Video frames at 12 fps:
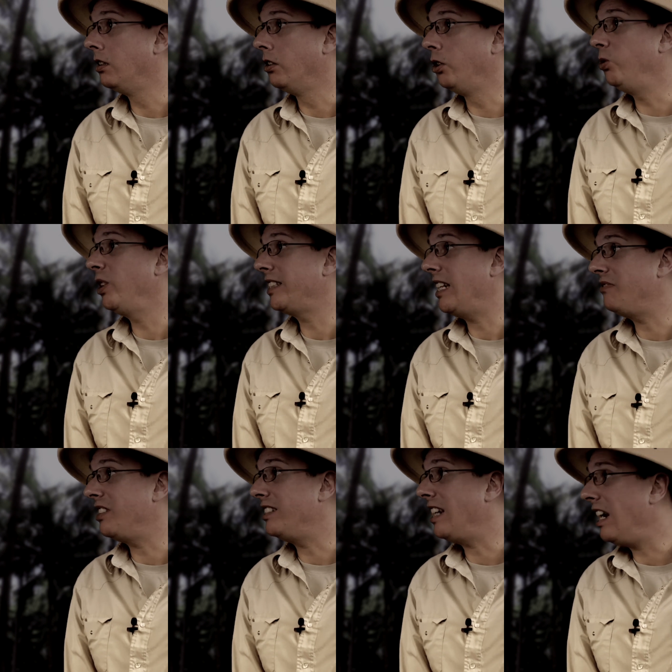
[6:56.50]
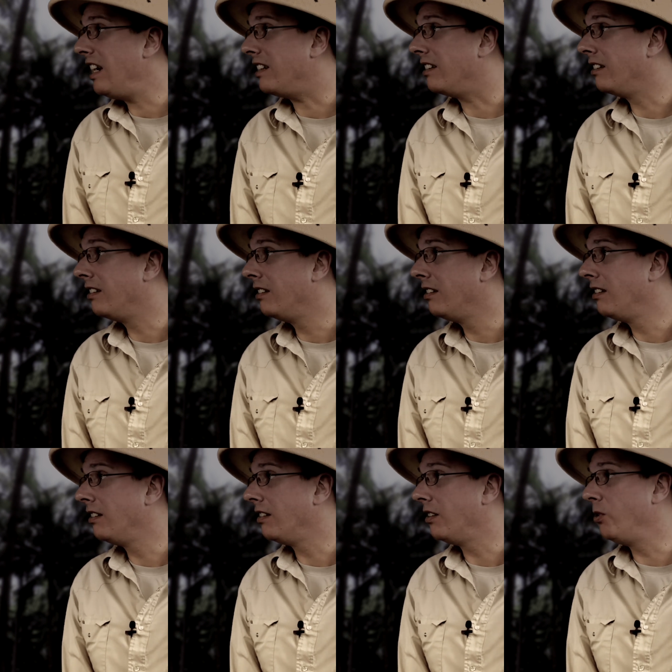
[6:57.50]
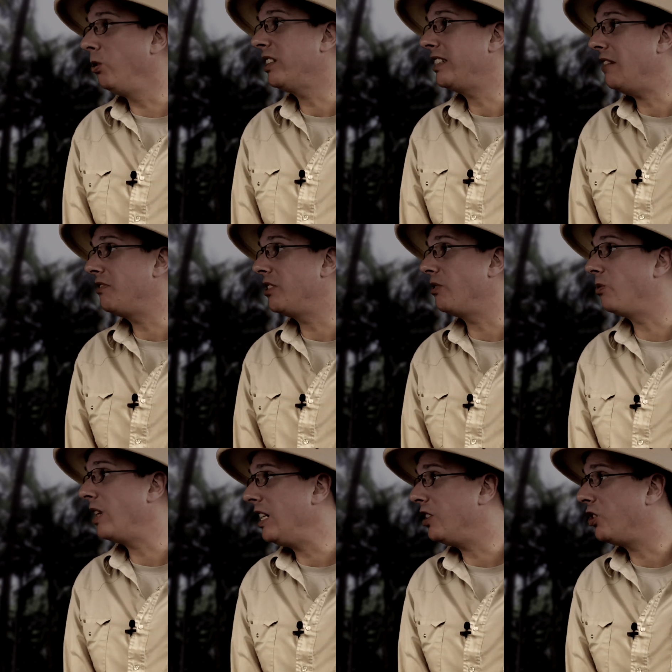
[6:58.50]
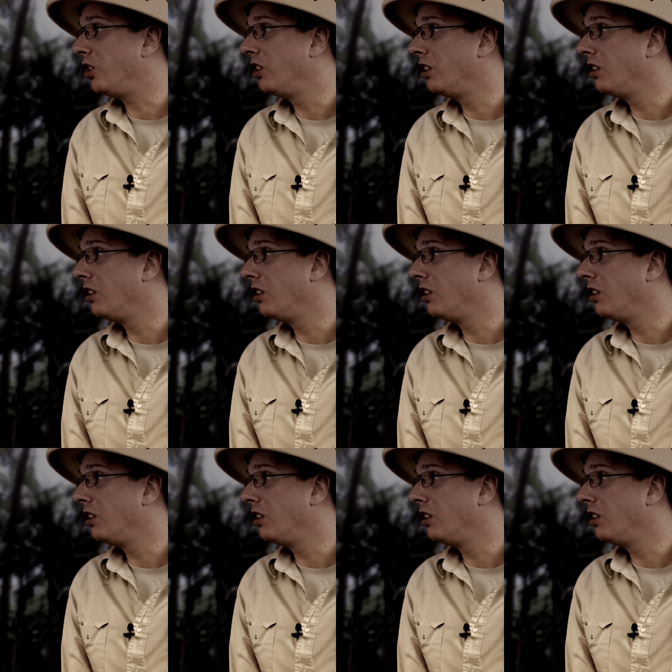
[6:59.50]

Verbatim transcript: Who looked after Dad? Who looked after the ranch?